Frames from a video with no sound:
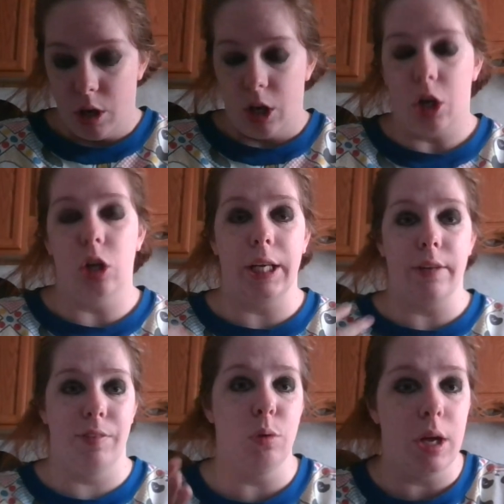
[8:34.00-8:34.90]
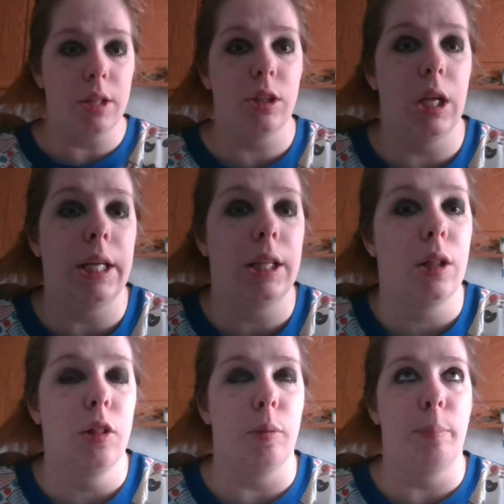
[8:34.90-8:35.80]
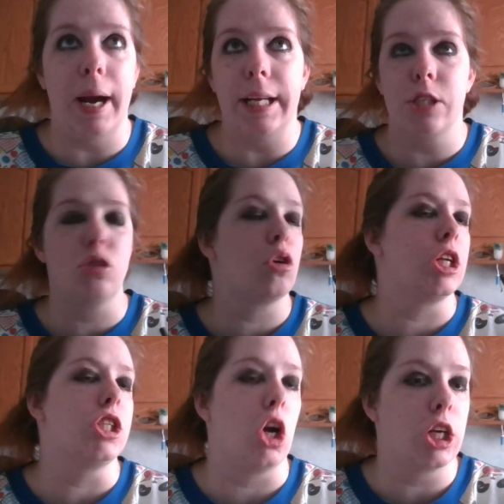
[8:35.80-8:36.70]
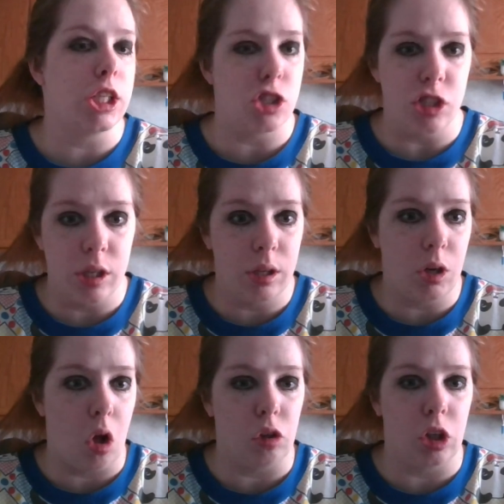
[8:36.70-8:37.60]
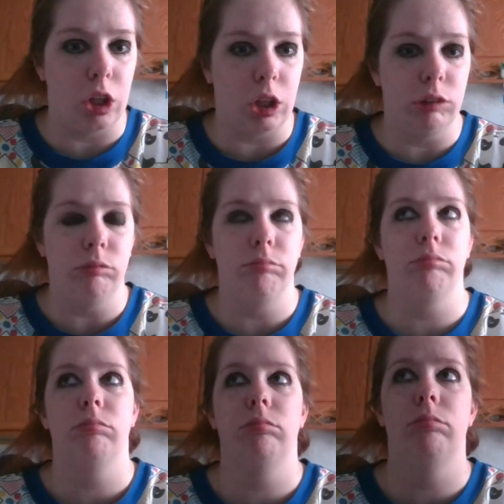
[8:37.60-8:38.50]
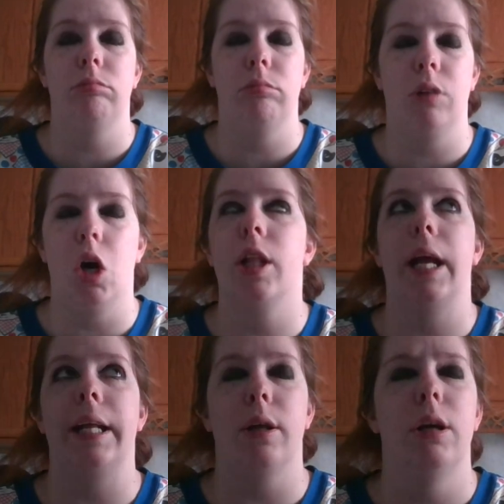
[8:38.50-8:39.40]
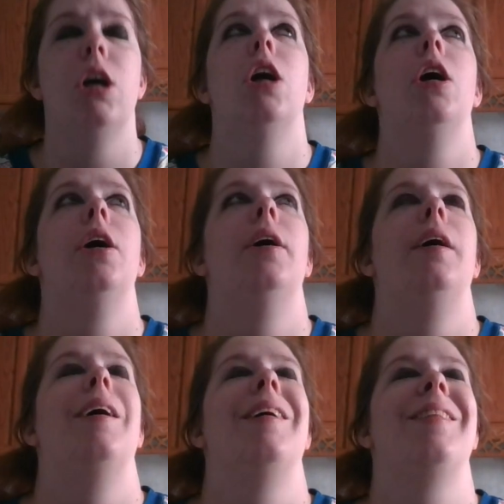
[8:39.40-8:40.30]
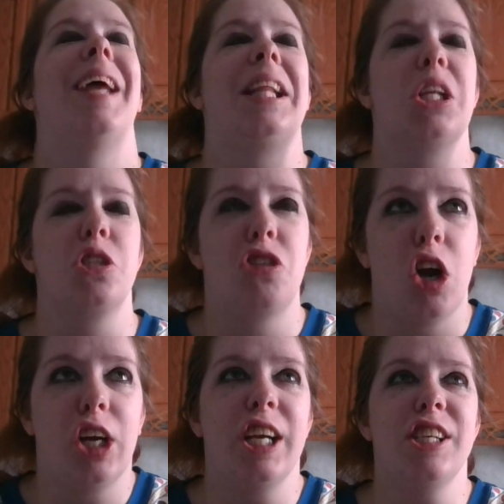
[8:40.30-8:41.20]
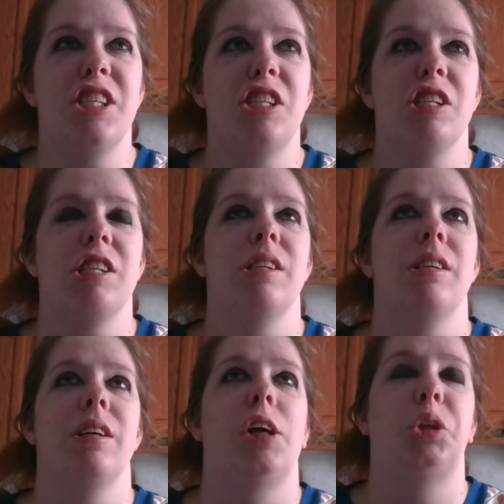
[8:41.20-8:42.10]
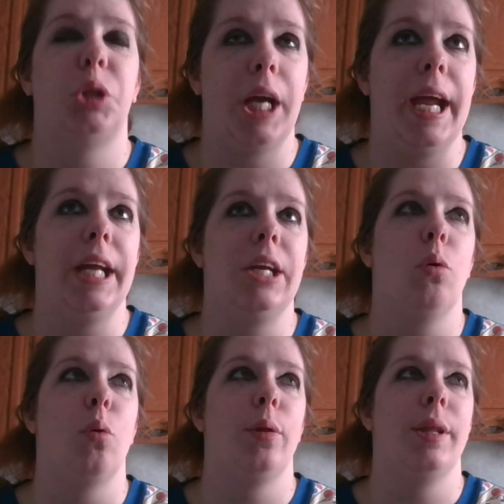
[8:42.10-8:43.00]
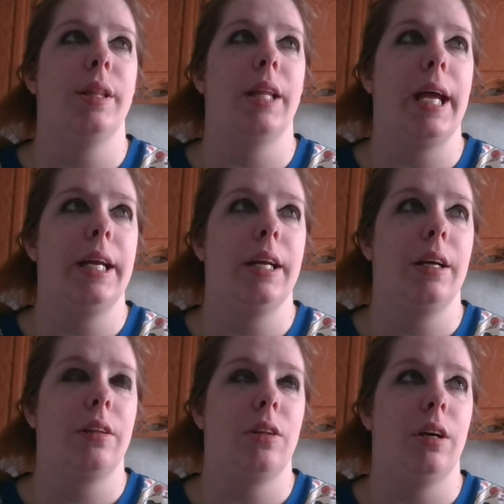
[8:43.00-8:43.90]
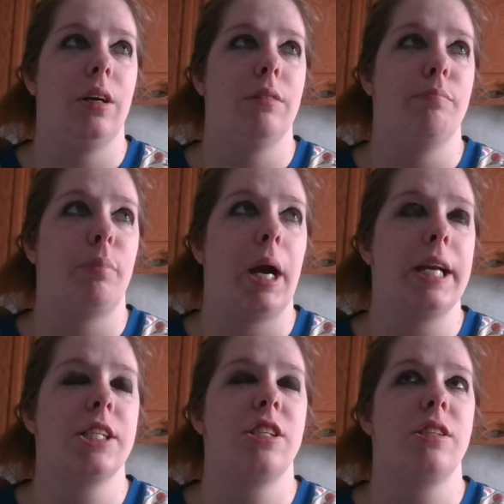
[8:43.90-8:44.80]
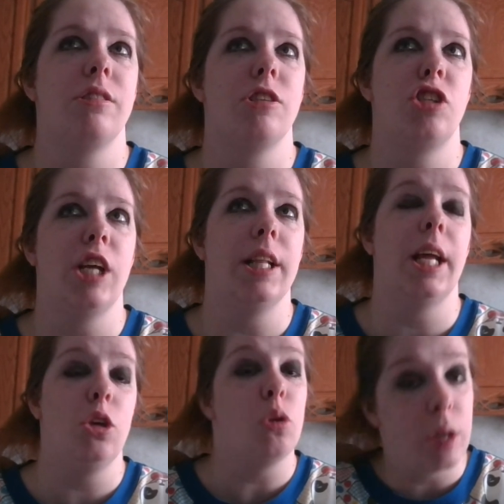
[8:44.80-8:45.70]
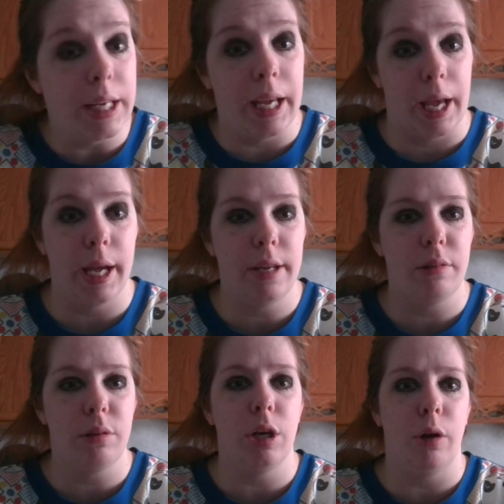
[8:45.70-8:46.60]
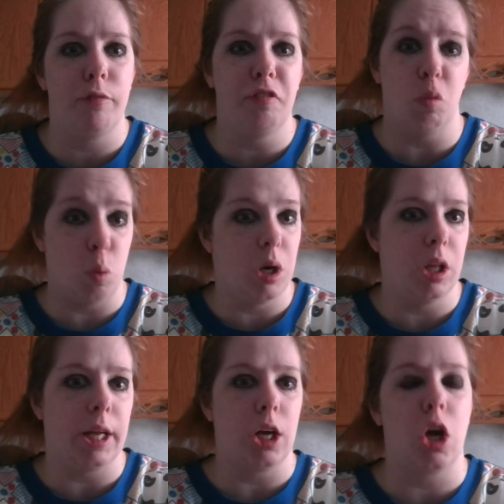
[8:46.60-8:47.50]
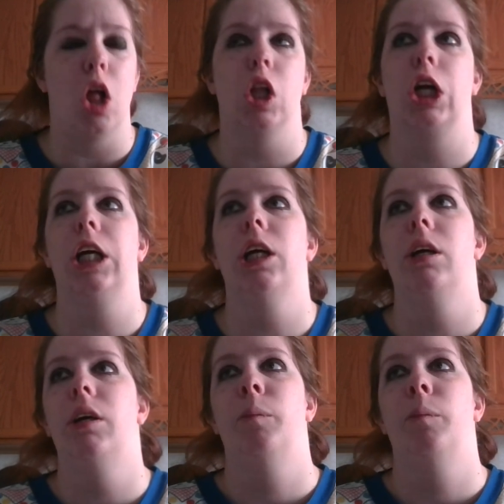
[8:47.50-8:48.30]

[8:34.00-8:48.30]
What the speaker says: you know, like, if you want, like, the brightest or the darkest color, or, like, the darkest shade or the light, the brightest shade that you can get, you know, for, like, a color.